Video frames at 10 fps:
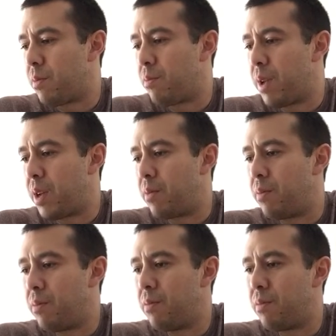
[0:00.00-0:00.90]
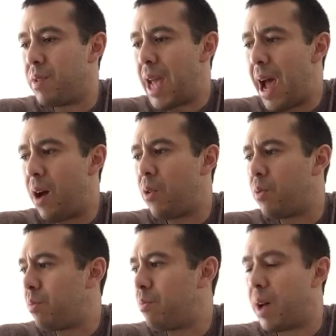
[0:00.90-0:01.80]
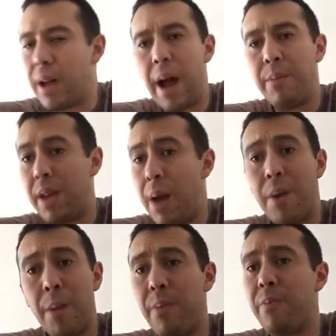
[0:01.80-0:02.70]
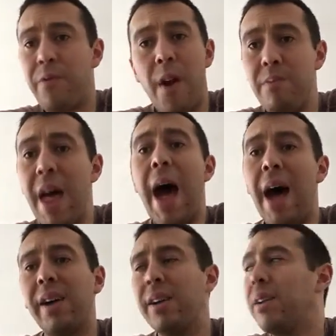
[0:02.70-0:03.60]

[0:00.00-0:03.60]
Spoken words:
big down, but I mean, I'm up from that.